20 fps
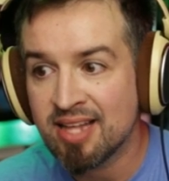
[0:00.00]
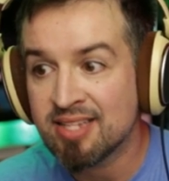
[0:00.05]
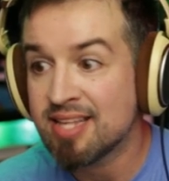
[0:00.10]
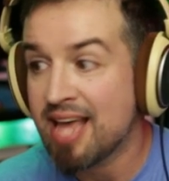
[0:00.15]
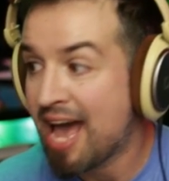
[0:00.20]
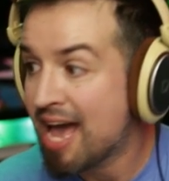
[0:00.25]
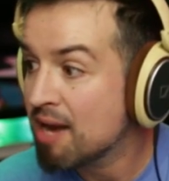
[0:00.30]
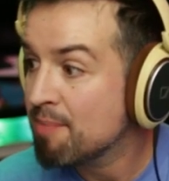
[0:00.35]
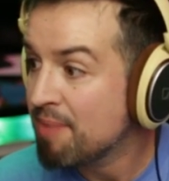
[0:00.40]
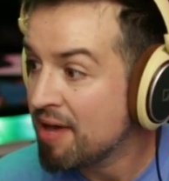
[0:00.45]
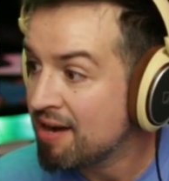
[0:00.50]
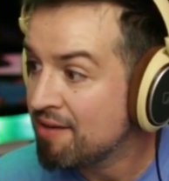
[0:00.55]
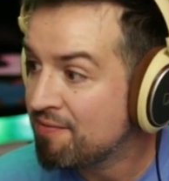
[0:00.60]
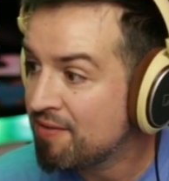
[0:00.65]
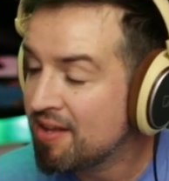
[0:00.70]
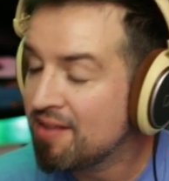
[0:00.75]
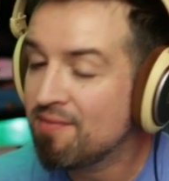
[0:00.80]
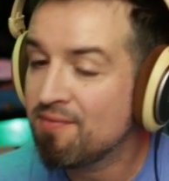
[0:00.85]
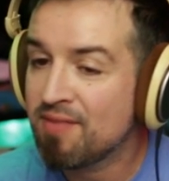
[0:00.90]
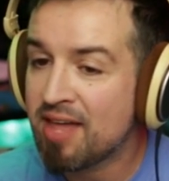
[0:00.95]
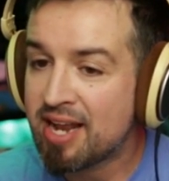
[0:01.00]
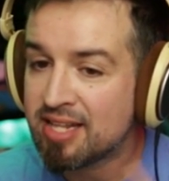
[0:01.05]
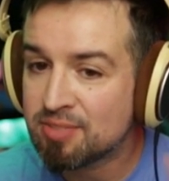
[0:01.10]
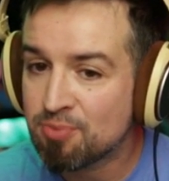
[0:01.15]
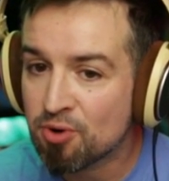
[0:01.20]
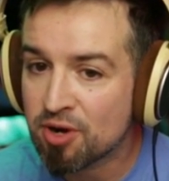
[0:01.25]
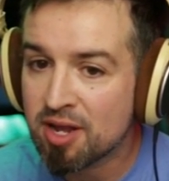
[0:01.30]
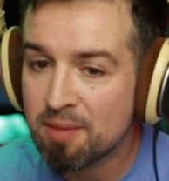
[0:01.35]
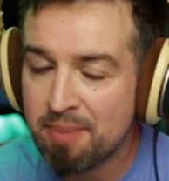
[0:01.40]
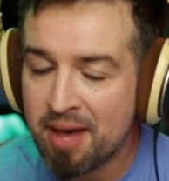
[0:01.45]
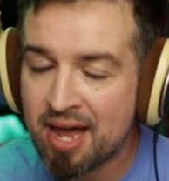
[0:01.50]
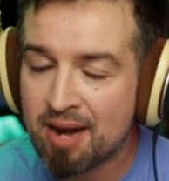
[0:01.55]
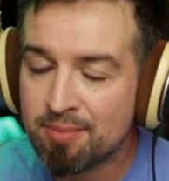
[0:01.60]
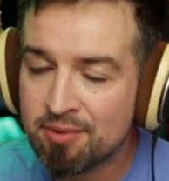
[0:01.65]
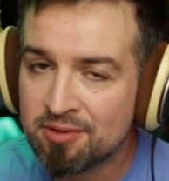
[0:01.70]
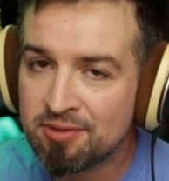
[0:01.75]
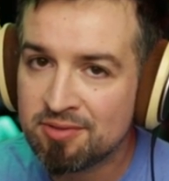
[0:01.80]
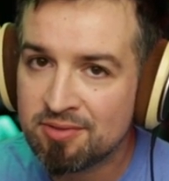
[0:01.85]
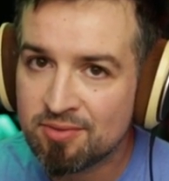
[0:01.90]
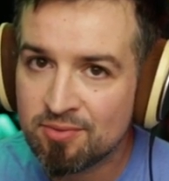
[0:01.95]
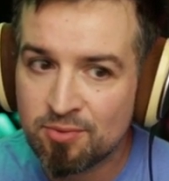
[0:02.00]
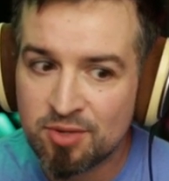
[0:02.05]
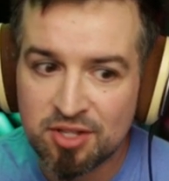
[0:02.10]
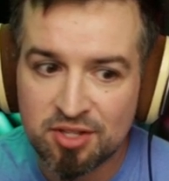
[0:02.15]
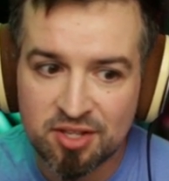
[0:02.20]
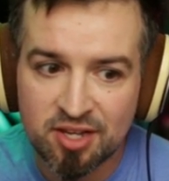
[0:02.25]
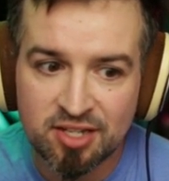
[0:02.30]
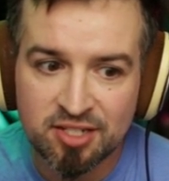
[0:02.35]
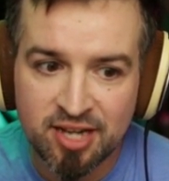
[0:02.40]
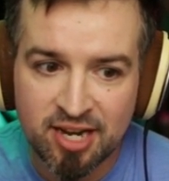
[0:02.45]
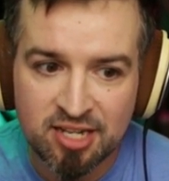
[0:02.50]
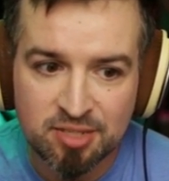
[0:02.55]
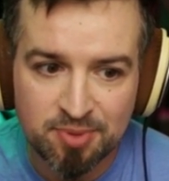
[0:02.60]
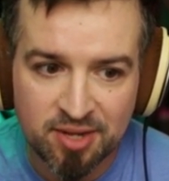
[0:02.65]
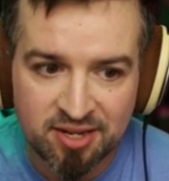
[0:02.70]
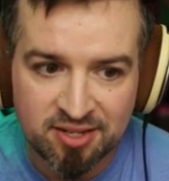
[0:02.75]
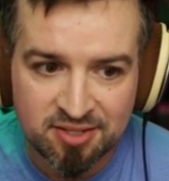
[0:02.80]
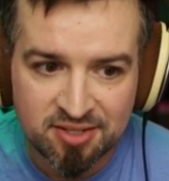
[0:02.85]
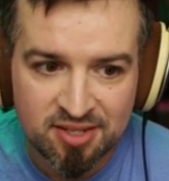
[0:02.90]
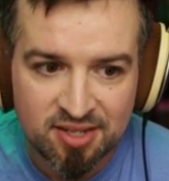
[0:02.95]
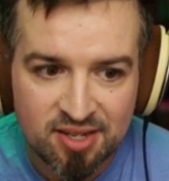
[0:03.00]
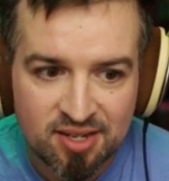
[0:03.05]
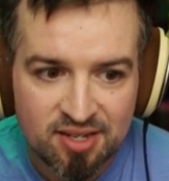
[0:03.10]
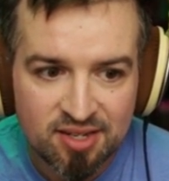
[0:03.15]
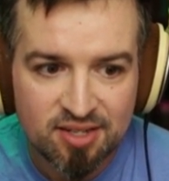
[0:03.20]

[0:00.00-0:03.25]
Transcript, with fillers: is the added benefit that it's more compatible with uh, Chinese players?